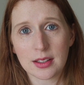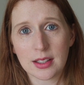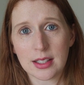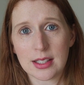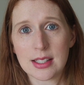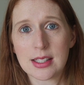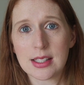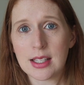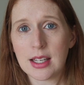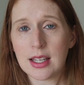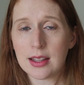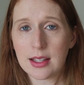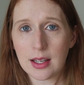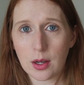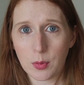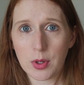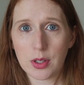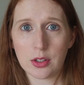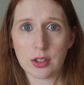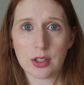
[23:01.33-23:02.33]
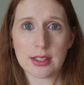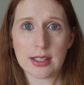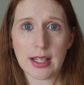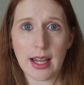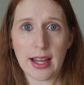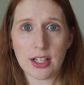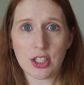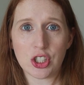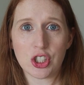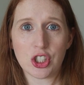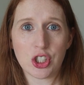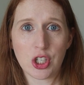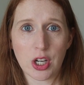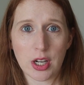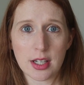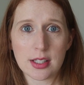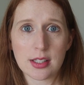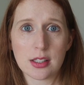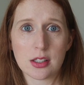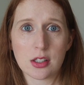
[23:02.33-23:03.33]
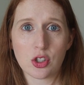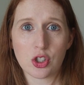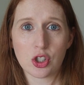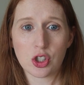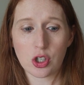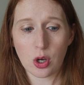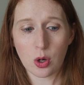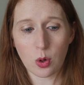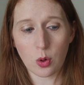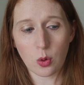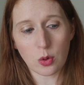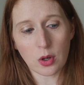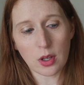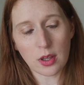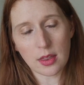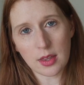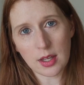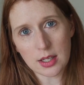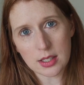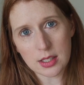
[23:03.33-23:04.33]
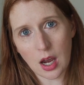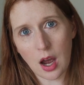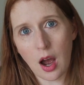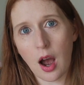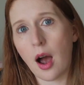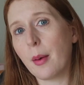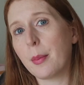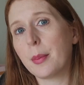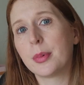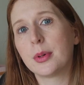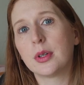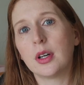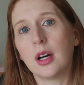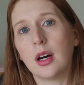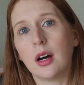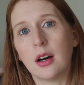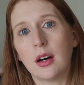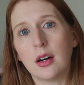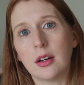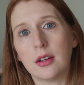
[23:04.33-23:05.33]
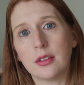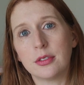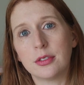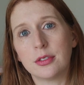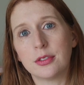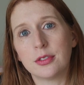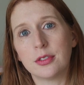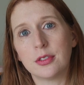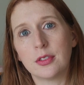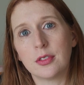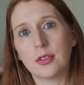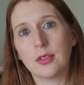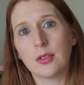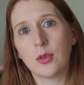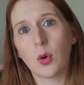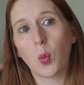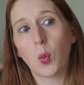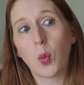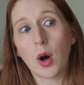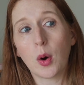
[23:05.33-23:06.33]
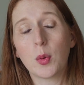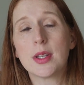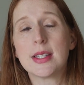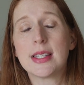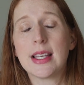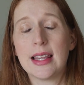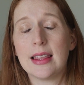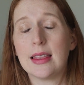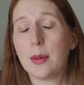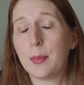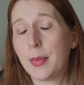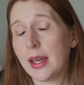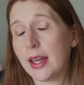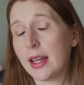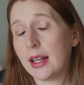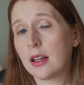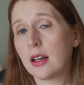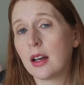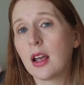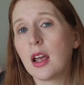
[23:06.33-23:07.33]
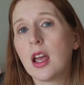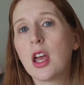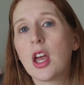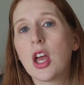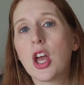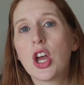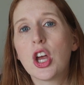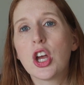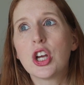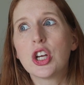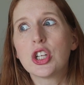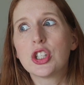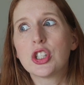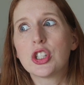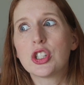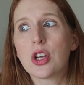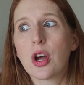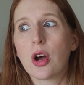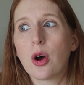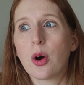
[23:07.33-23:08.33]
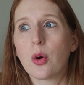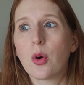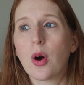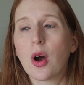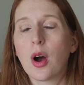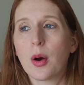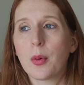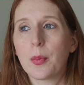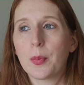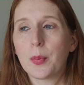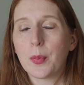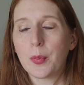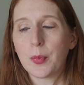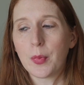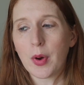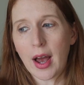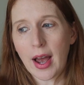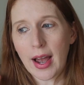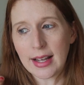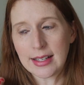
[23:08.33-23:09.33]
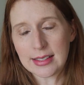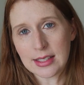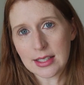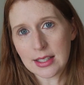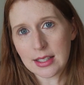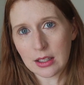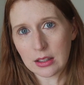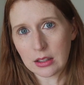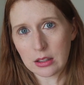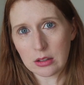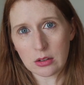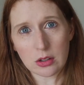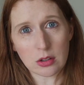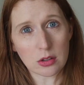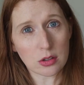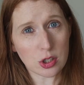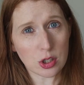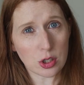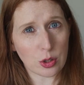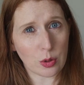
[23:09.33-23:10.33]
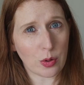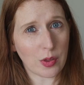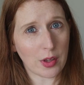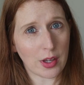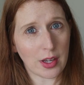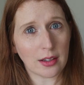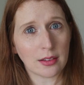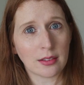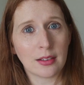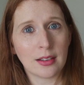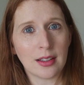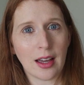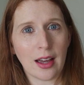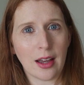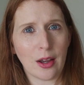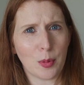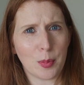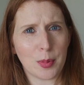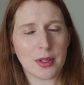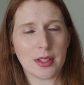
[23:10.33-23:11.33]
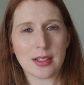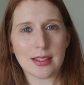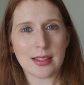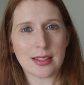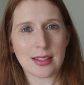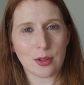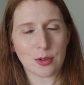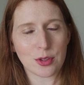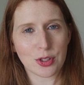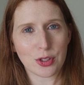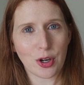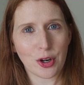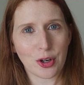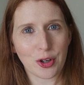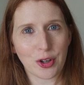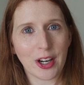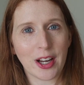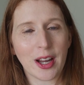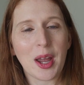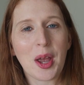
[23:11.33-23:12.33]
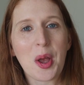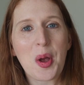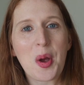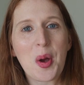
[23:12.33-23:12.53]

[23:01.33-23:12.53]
listing that we looked at just showed the top of what was in the bin. So I did a little sleuthing. I hope it doesn't sound stalkery,